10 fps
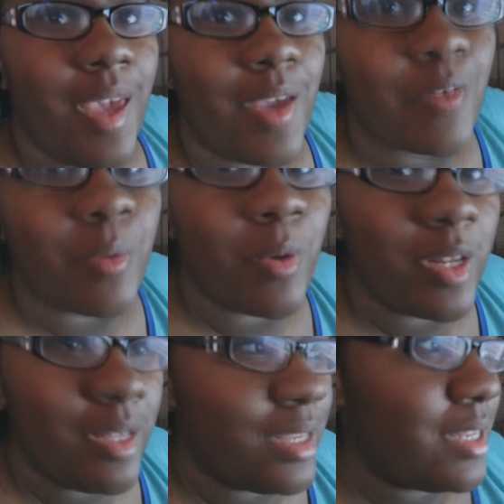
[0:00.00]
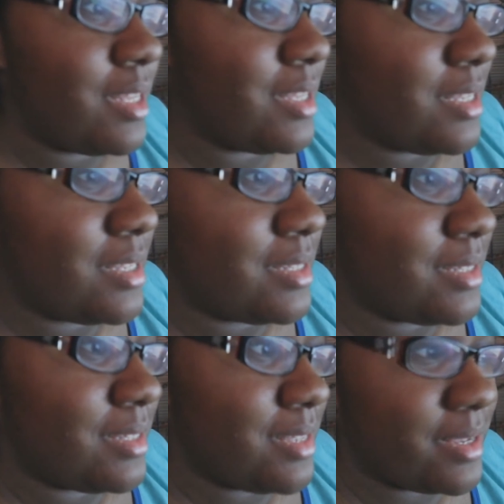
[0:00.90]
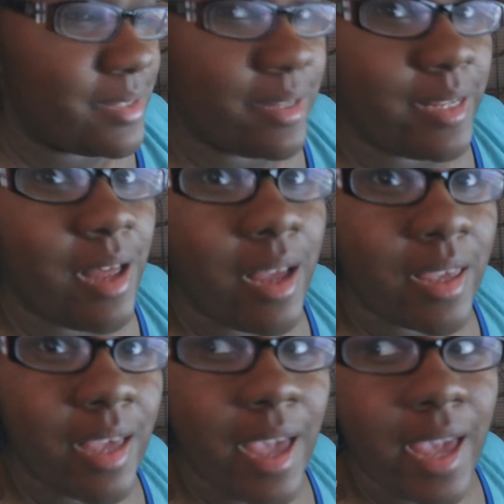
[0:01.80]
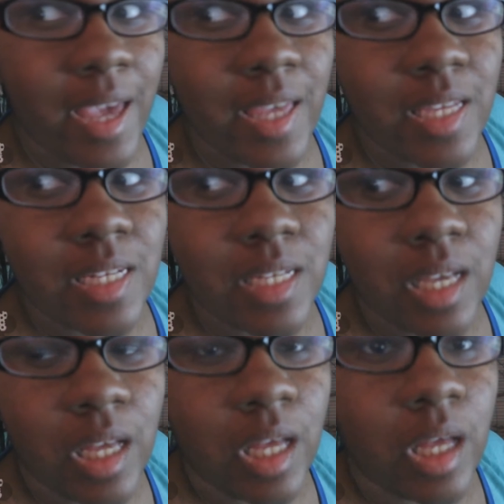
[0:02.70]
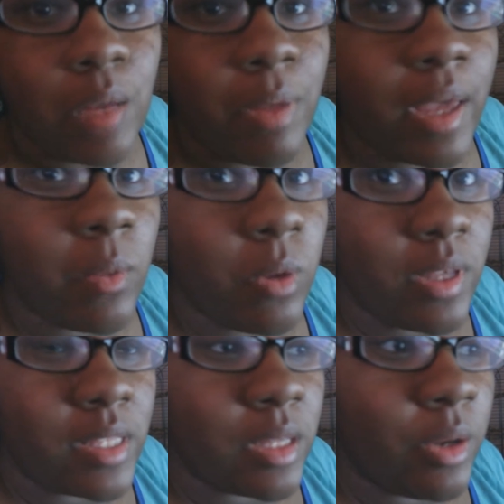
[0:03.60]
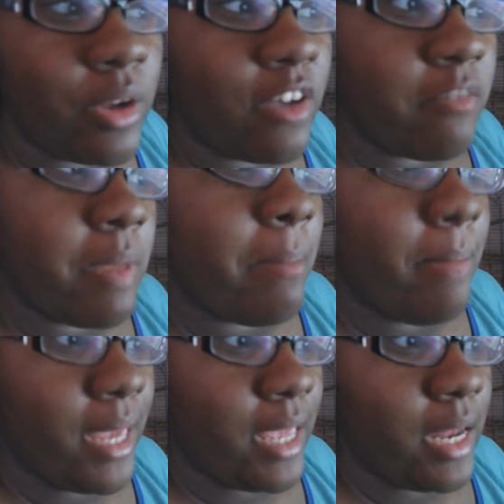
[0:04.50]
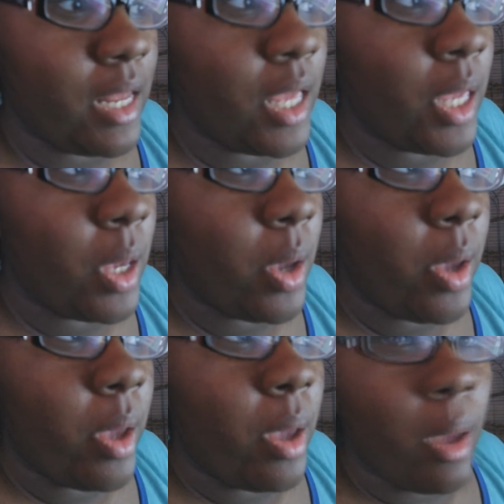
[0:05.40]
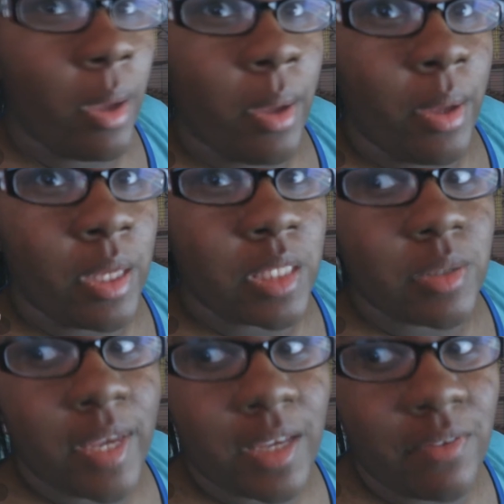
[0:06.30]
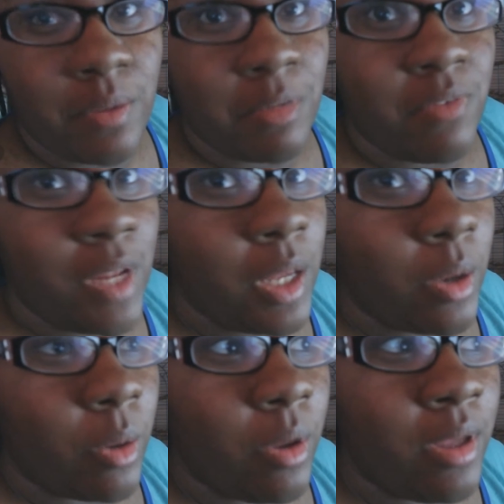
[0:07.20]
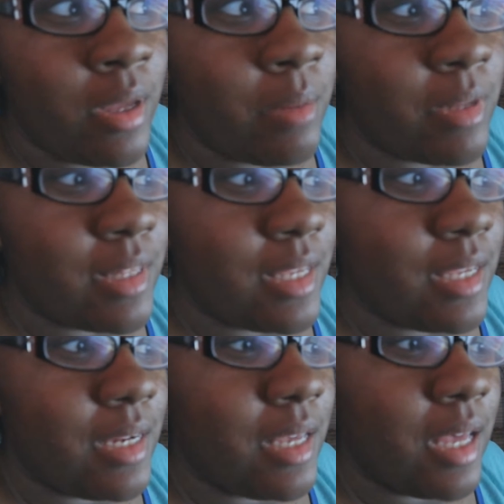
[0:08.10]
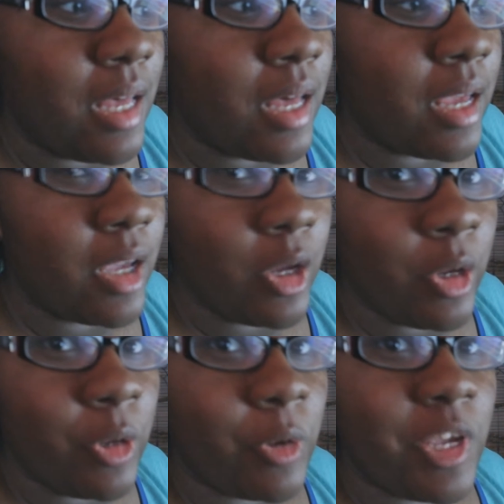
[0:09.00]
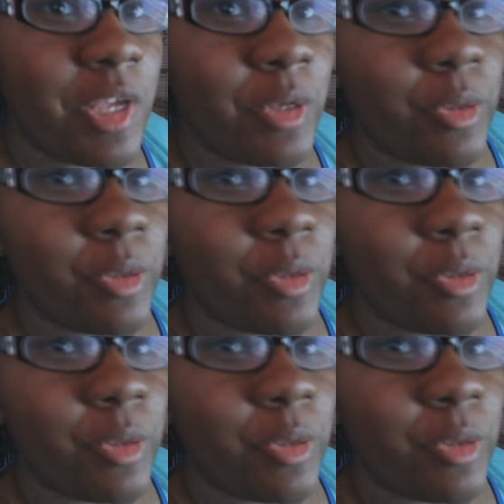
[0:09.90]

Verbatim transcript: Hey everyone, it is 6 o'clock and um, I was clearing off my bed so I could film a video, but then I got hungry